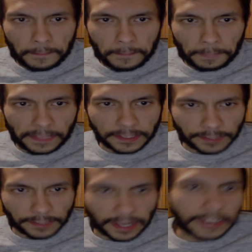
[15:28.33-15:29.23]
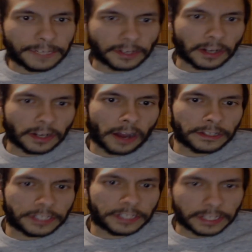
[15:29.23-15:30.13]
And so scientific
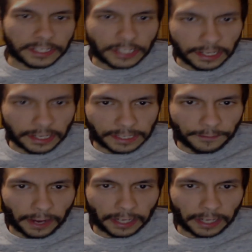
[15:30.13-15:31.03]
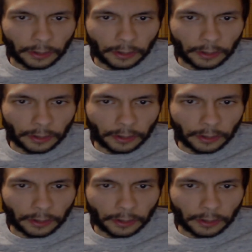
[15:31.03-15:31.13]
knowledge is justified